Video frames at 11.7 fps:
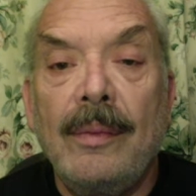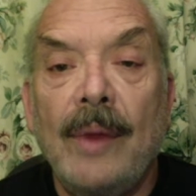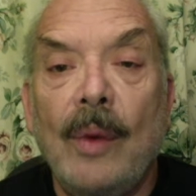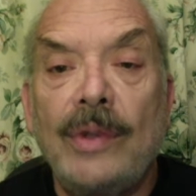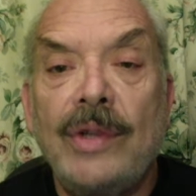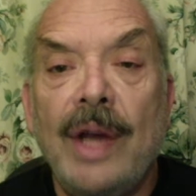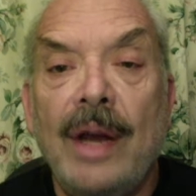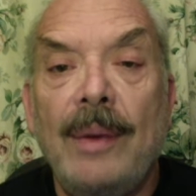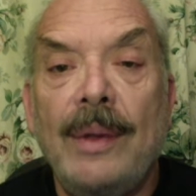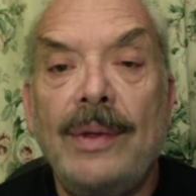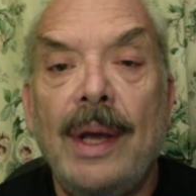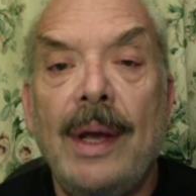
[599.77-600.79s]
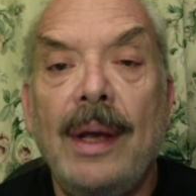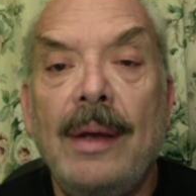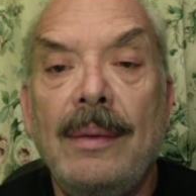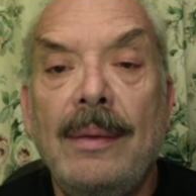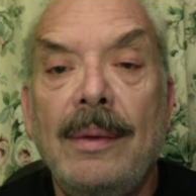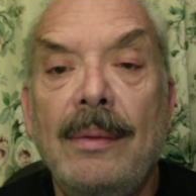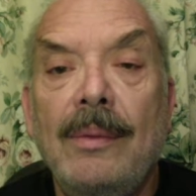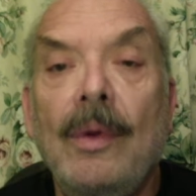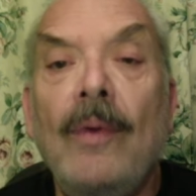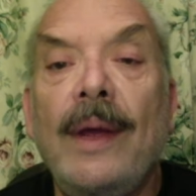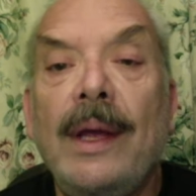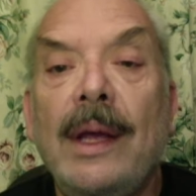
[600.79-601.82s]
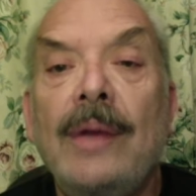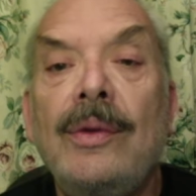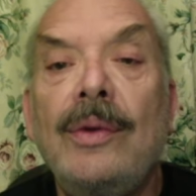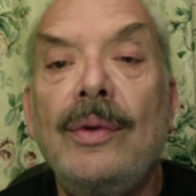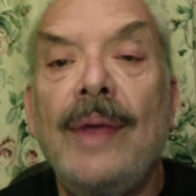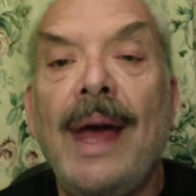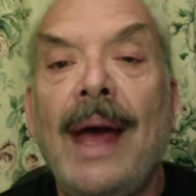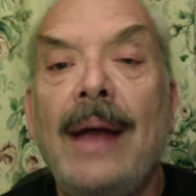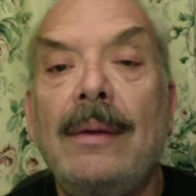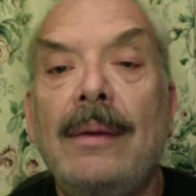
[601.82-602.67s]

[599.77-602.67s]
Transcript: what shall we say, moving into that